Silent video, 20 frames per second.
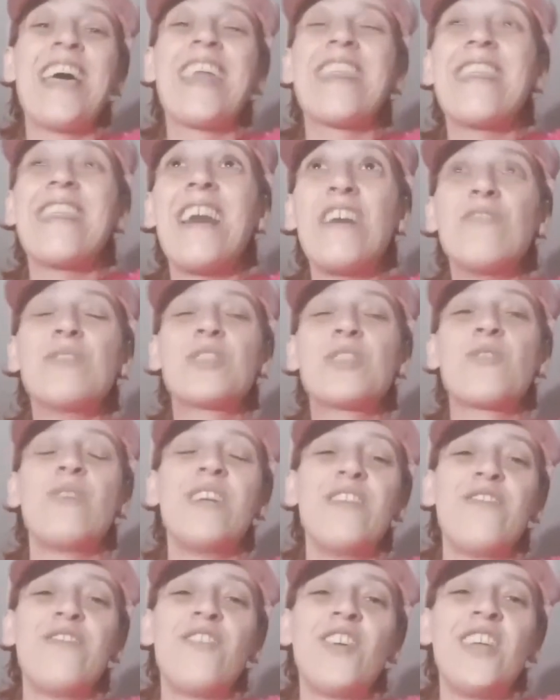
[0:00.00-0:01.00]
That was
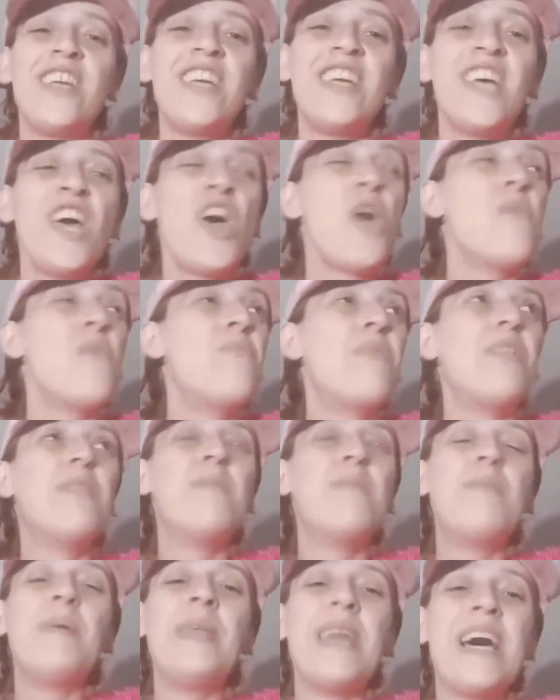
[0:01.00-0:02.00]
quite funny. But the
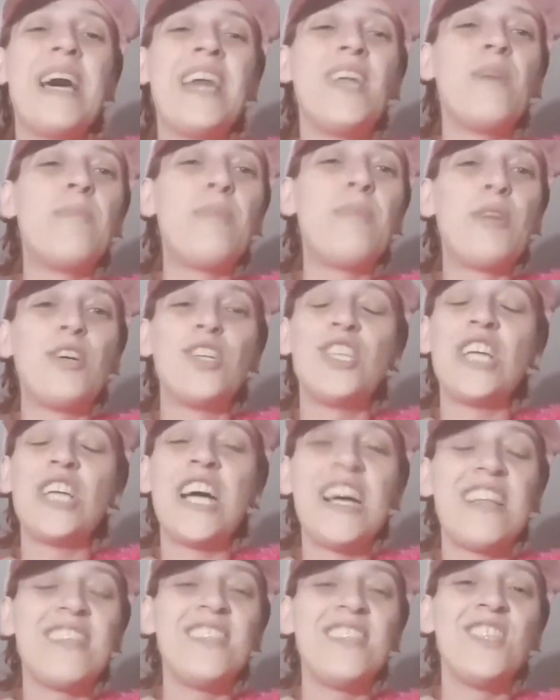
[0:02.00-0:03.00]
banana butt
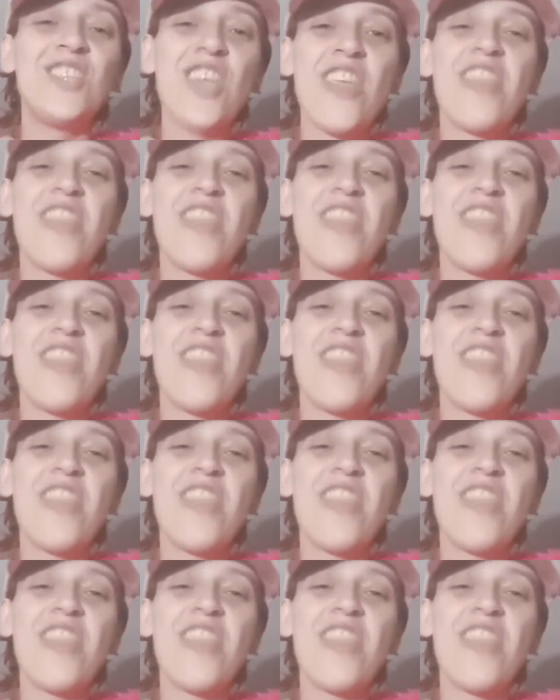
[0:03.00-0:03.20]
challenge,